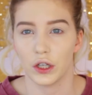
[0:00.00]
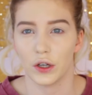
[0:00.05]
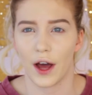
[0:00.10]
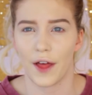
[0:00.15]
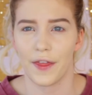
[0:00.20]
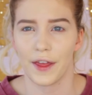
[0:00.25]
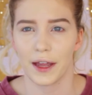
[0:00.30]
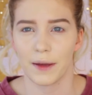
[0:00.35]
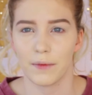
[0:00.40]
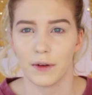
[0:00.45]

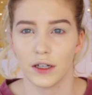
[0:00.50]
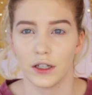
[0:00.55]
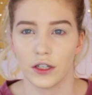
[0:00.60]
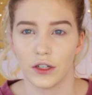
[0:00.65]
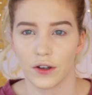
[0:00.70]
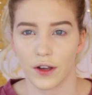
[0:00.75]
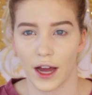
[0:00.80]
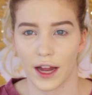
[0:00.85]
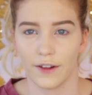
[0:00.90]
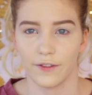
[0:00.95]
I think I'm going to
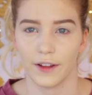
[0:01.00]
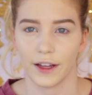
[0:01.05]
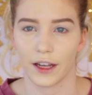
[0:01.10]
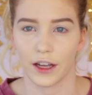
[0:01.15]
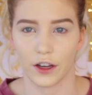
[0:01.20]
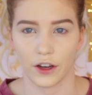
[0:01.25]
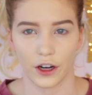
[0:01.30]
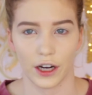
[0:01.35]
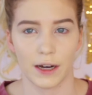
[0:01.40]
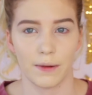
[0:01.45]
do kind of
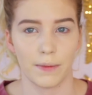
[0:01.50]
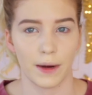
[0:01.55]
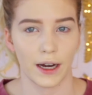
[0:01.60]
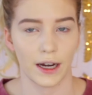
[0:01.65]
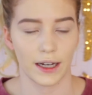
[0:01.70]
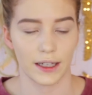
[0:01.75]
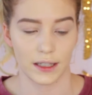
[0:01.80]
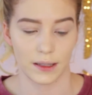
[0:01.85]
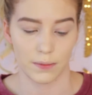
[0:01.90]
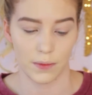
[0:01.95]
like a
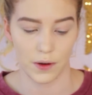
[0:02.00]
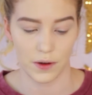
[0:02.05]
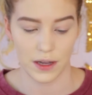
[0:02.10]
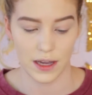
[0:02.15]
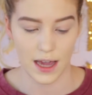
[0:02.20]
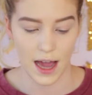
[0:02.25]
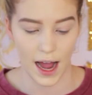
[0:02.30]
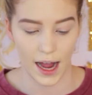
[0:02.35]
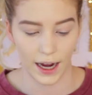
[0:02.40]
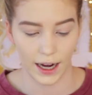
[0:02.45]
cranberry
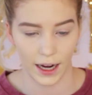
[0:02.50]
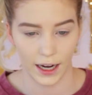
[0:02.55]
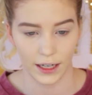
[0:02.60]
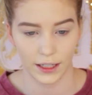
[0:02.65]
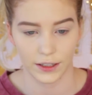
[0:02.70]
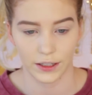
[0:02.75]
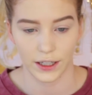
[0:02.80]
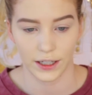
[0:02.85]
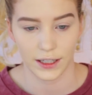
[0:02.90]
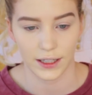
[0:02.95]
smoky eye
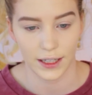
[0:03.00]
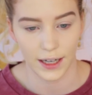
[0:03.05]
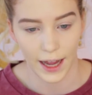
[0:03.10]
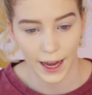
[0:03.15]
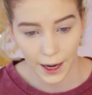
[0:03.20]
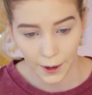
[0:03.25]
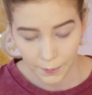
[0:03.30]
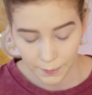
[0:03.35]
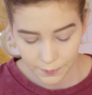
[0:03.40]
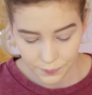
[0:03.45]
kind of look
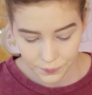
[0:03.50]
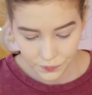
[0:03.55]
today,